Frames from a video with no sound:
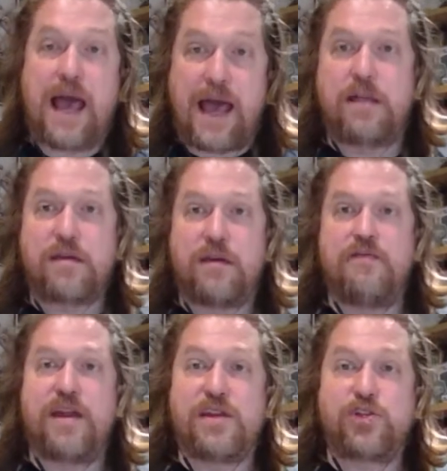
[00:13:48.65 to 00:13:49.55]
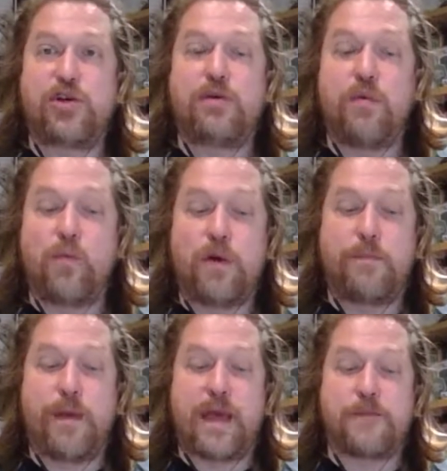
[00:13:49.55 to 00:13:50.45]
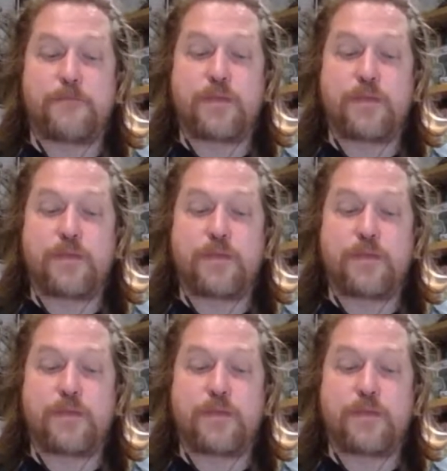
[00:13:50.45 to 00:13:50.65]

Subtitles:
at the convention would be.